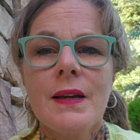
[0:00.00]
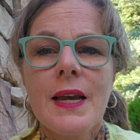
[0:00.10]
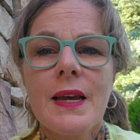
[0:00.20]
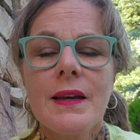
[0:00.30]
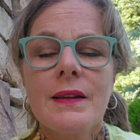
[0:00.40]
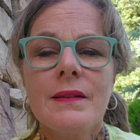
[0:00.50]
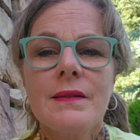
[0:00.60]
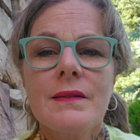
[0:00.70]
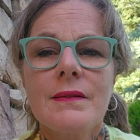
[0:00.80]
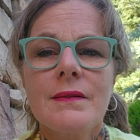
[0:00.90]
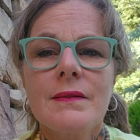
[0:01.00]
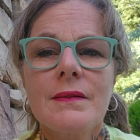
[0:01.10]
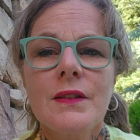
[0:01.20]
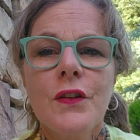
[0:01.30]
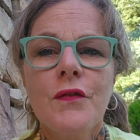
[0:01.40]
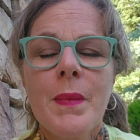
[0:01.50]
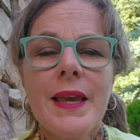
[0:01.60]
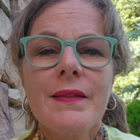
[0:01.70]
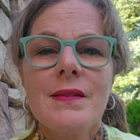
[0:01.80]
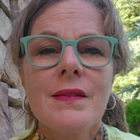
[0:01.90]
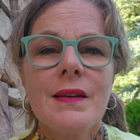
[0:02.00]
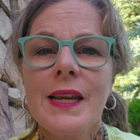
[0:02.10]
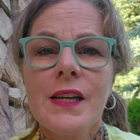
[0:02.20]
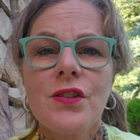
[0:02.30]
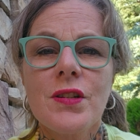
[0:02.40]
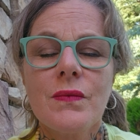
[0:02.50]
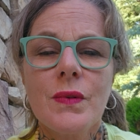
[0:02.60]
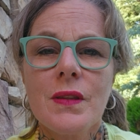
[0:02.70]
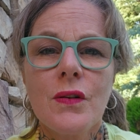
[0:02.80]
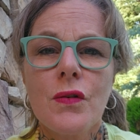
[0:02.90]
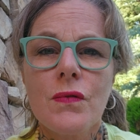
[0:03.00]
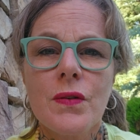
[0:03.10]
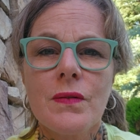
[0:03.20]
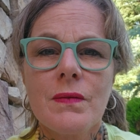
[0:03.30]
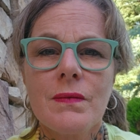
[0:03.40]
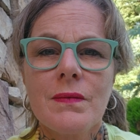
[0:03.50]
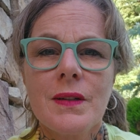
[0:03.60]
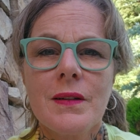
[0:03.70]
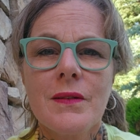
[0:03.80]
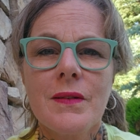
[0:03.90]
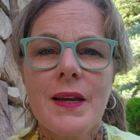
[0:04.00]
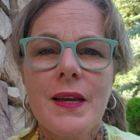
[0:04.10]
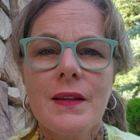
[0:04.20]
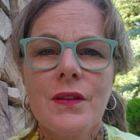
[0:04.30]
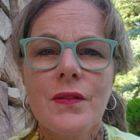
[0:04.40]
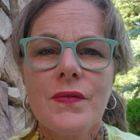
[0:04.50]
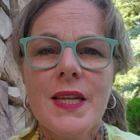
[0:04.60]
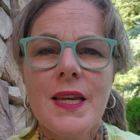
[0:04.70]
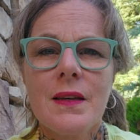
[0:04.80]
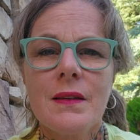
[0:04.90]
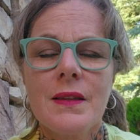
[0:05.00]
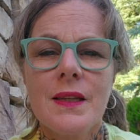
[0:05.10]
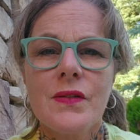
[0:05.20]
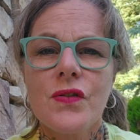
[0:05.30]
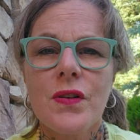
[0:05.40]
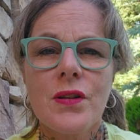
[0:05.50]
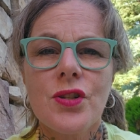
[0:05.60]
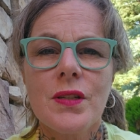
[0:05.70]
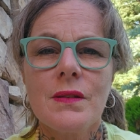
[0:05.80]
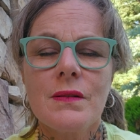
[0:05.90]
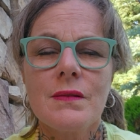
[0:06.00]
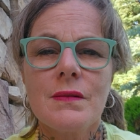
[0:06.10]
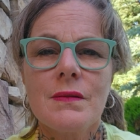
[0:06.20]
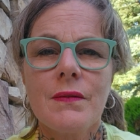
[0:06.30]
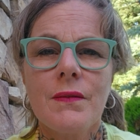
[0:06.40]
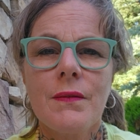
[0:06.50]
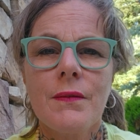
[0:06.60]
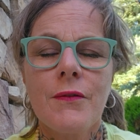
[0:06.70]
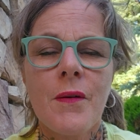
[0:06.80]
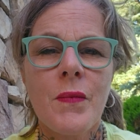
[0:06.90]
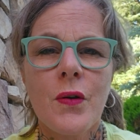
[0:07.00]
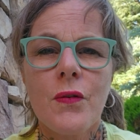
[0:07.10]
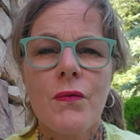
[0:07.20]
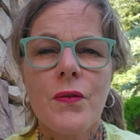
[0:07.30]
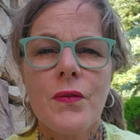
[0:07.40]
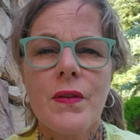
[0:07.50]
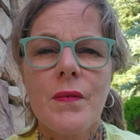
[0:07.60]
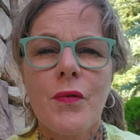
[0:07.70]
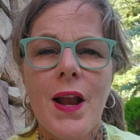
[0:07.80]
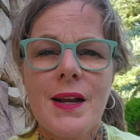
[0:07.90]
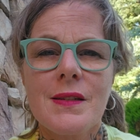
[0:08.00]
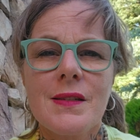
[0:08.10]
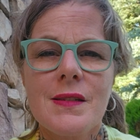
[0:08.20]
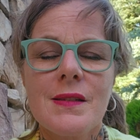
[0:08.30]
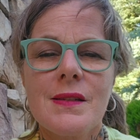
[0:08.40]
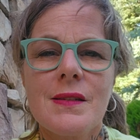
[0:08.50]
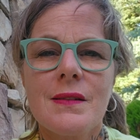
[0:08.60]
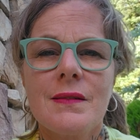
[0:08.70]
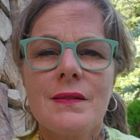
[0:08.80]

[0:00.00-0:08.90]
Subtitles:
and you've made the connection with the guru, you know, and you've taken the instruction from the guru and the practices.